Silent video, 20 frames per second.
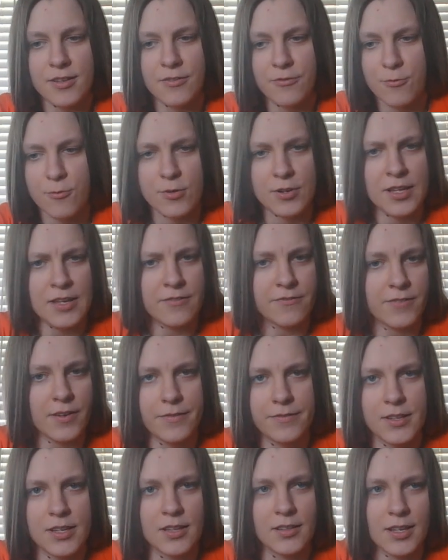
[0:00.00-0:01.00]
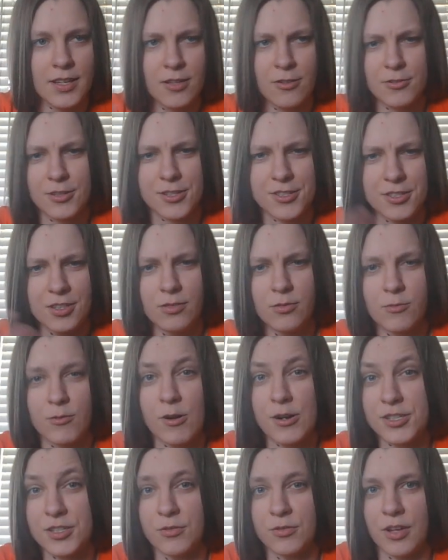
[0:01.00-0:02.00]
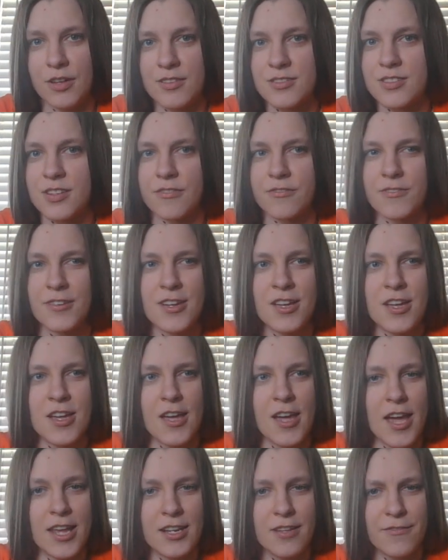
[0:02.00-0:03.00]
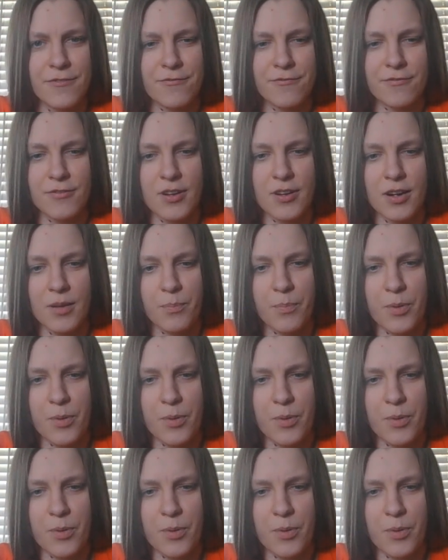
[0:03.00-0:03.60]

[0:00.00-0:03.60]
40, 50, like, you know, there's still wars going on and stuff. And if a